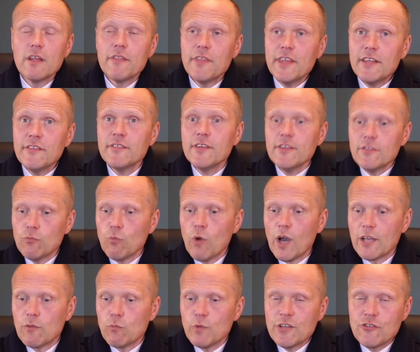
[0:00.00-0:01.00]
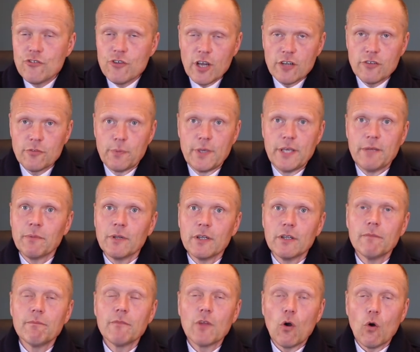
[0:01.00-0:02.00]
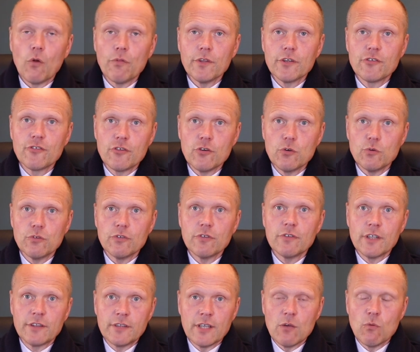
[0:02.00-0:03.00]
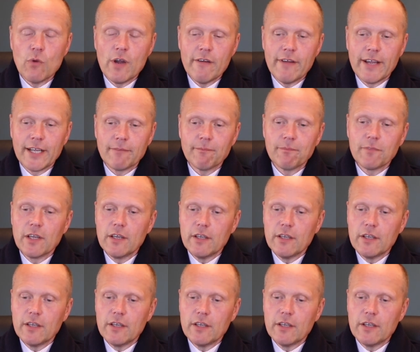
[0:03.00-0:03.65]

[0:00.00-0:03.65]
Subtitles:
This is why we judge people on the shoes that they're wearing.